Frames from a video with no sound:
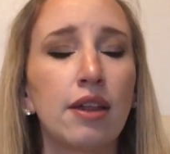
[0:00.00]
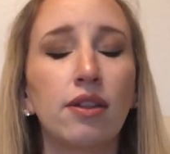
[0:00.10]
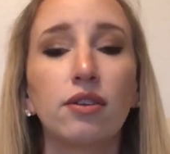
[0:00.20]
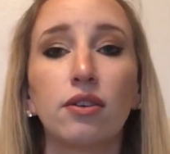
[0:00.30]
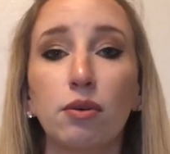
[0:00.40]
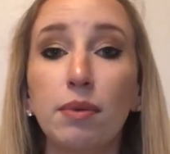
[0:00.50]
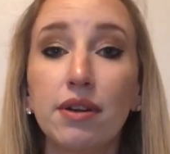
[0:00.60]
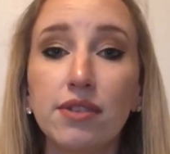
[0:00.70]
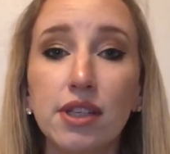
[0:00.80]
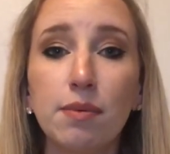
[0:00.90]
the little bit of
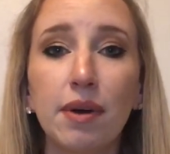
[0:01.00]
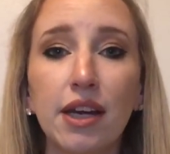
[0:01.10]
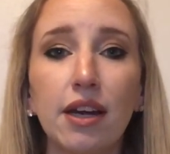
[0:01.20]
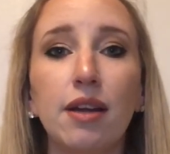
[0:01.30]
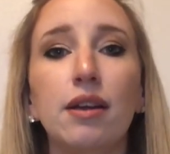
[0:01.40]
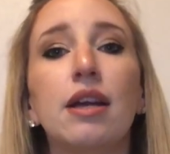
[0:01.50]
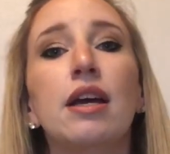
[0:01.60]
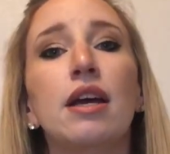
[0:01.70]
sleep I get.